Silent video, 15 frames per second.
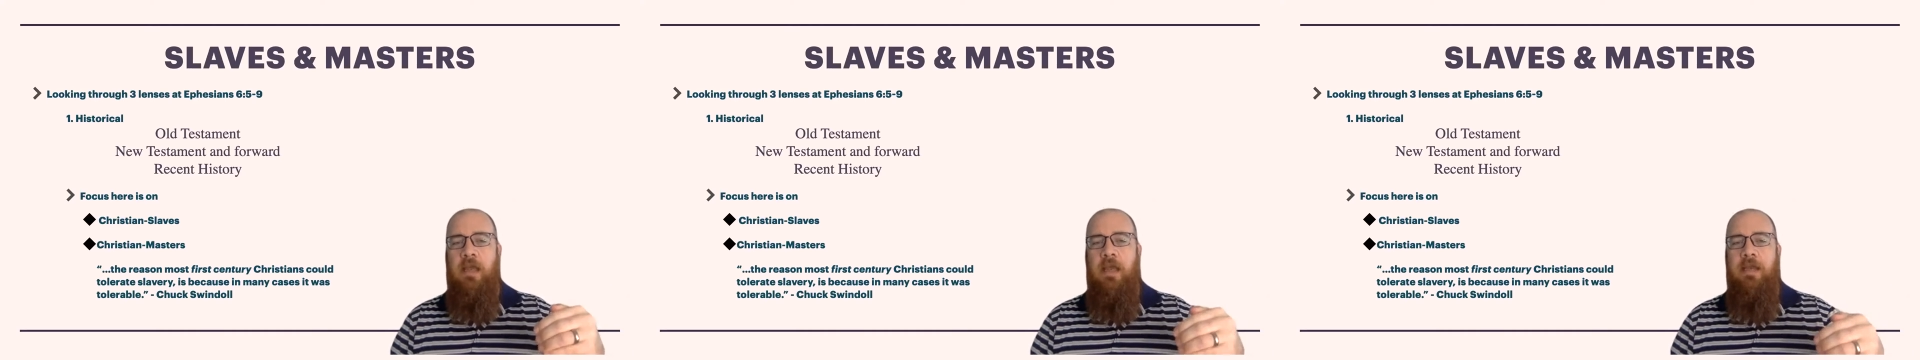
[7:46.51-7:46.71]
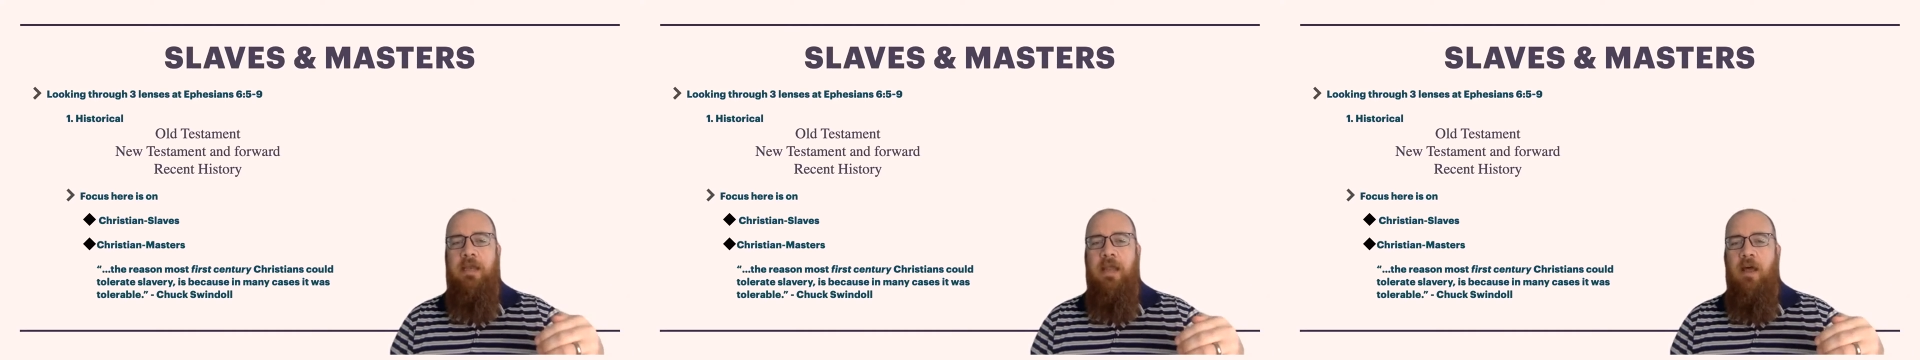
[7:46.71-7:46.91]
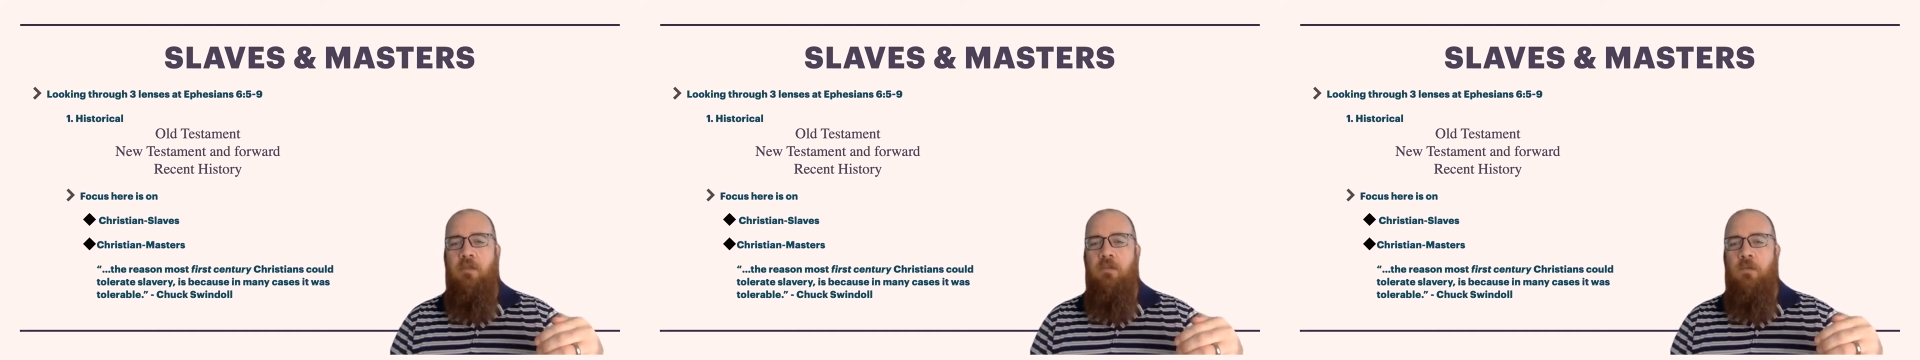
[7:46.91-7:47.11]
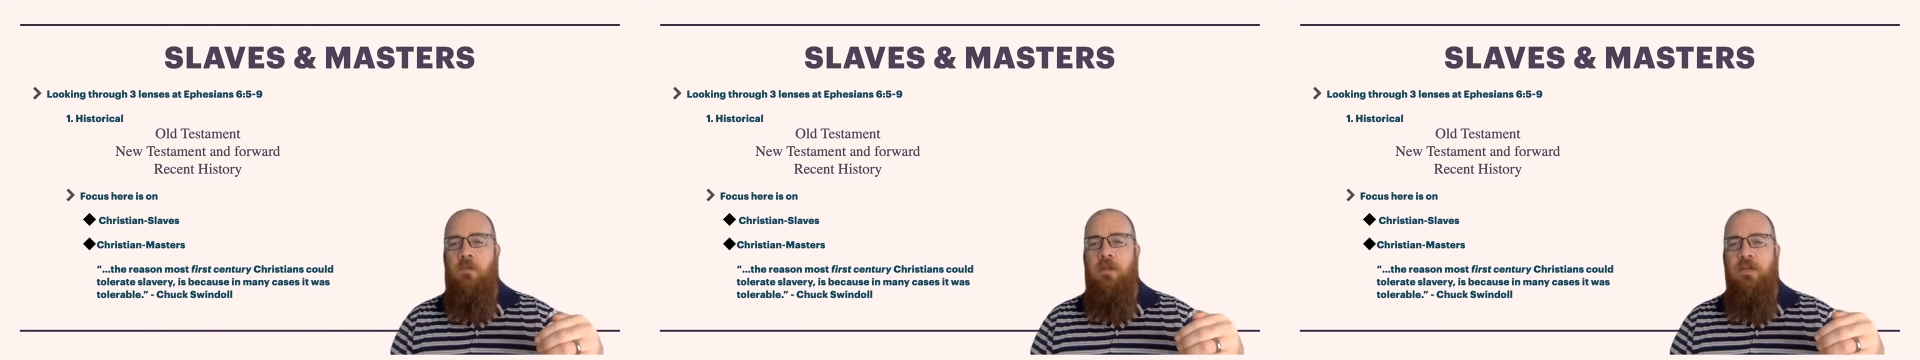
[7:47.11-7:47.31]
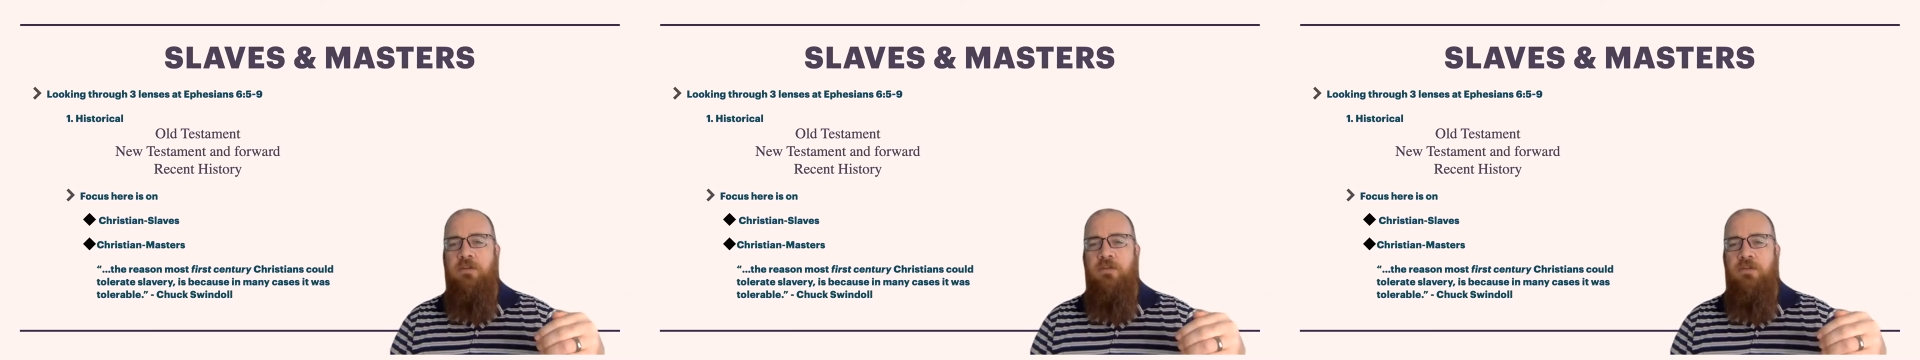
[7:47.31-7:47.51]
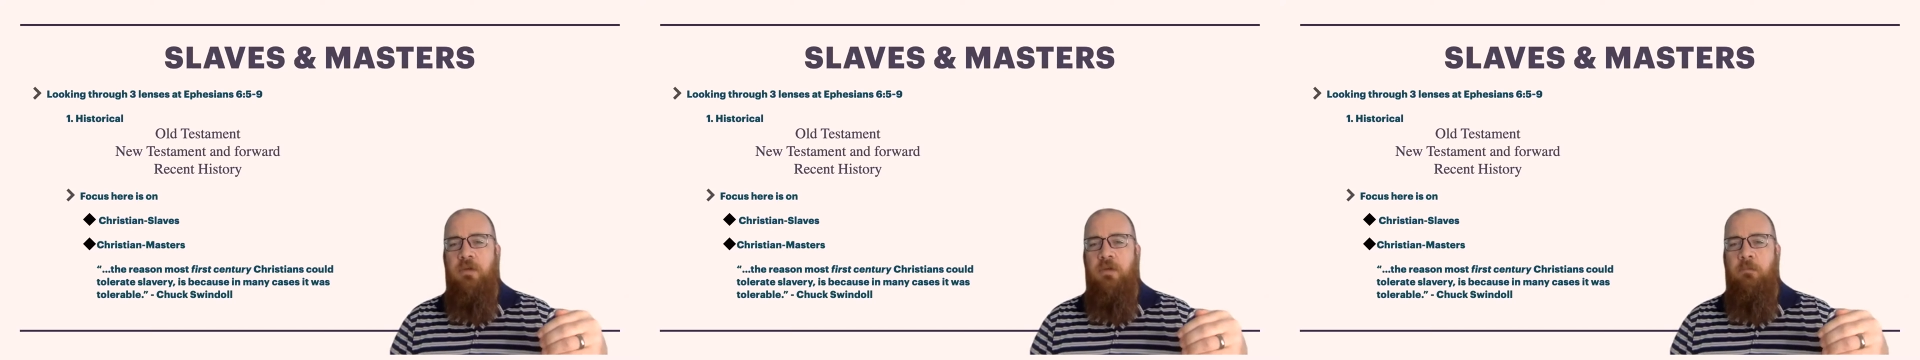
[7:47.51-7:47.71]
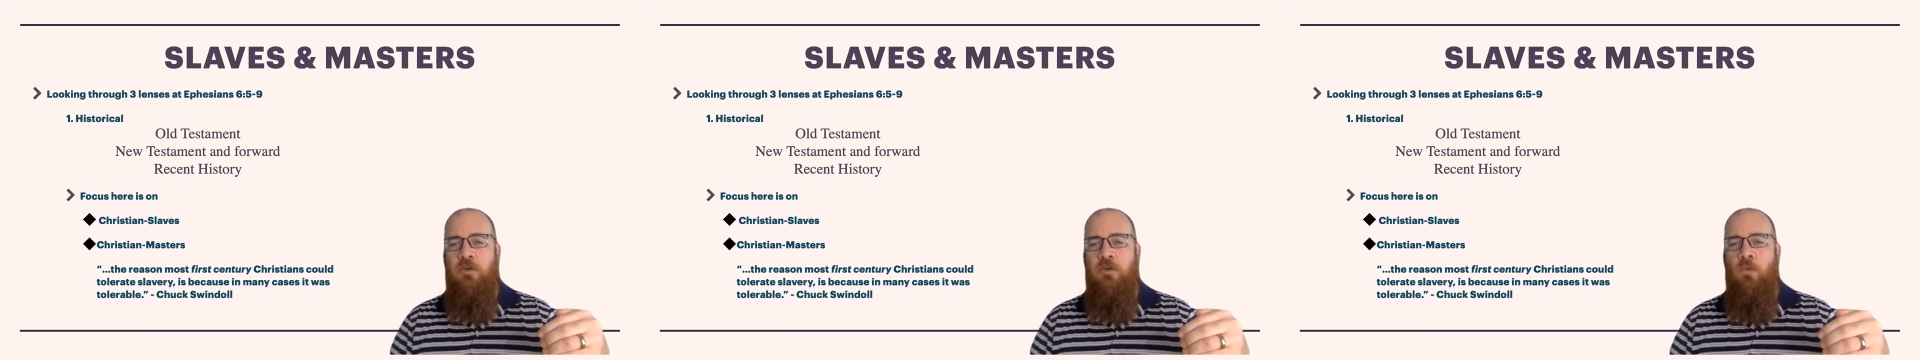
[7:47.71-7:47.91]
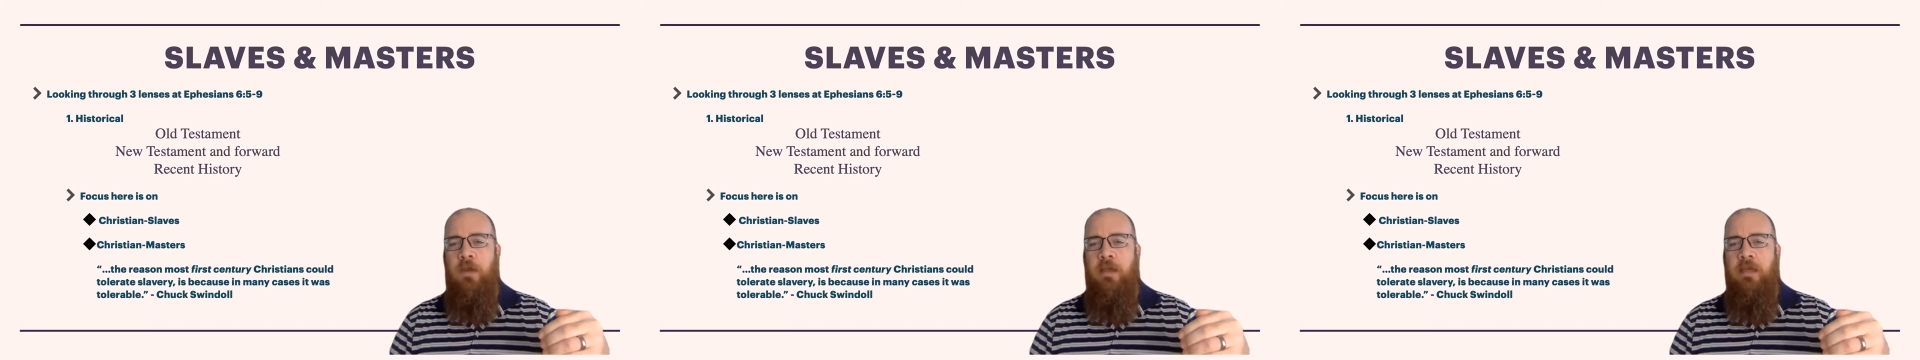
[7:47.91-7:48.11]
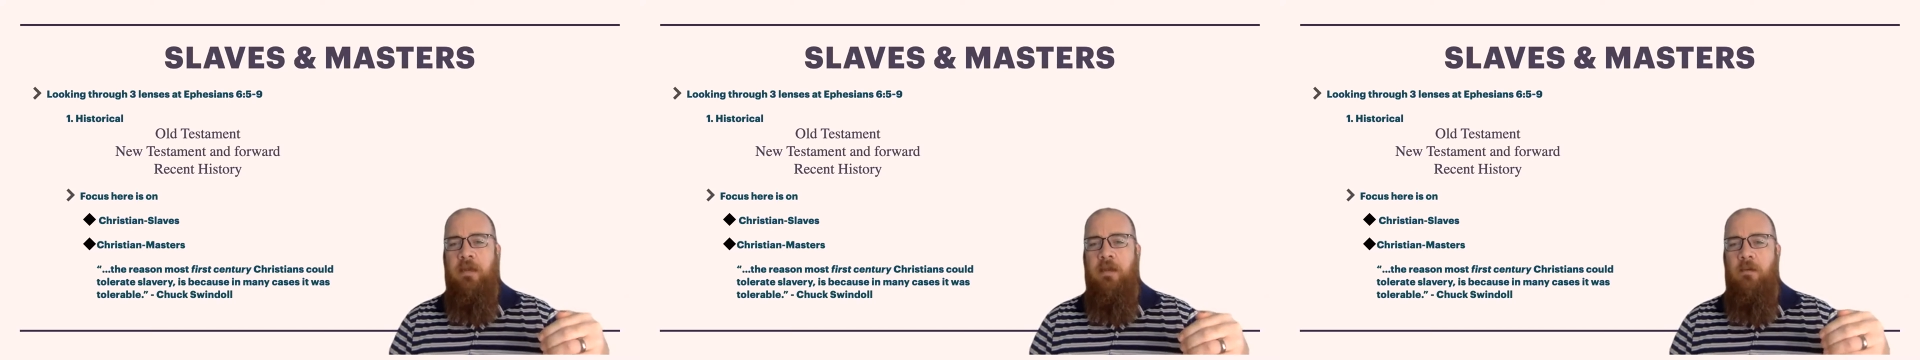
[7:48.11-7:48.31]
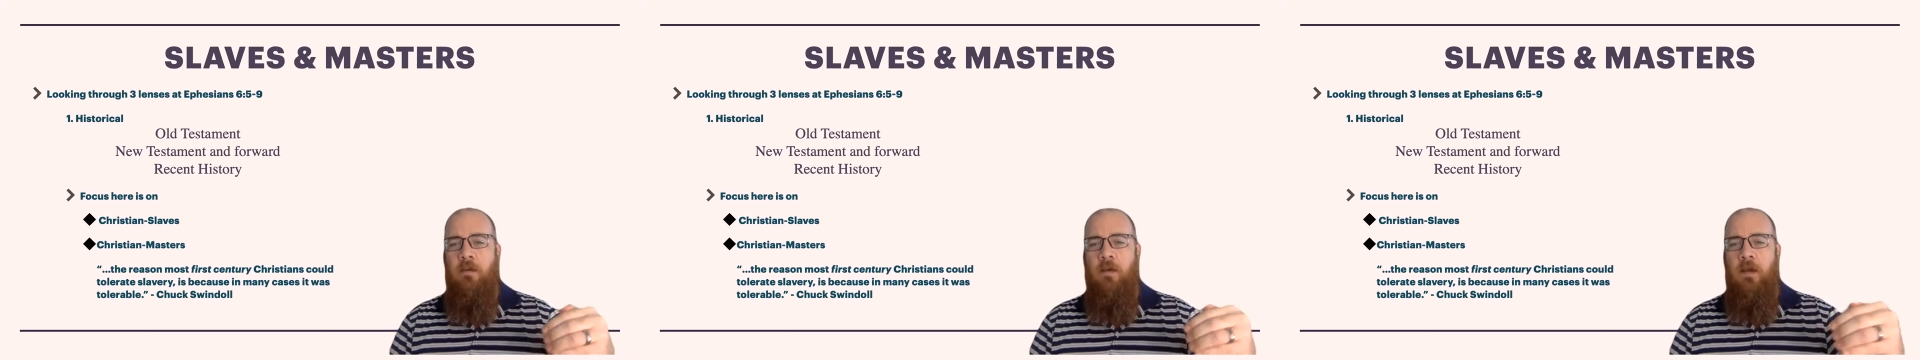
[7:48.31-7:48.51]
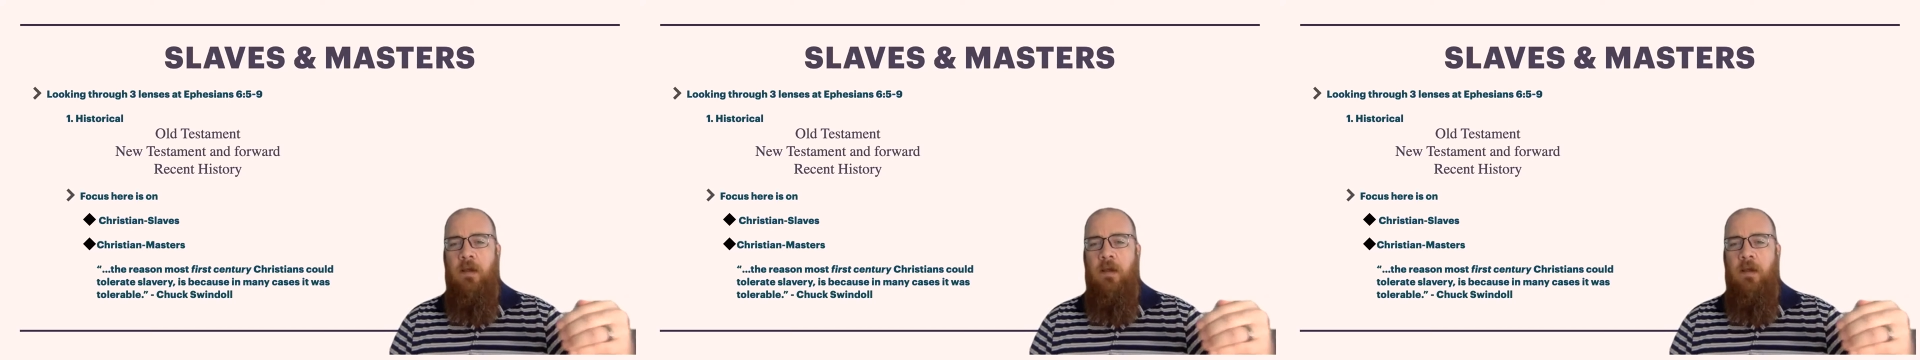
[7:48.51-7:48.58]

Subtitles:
and now the relationship between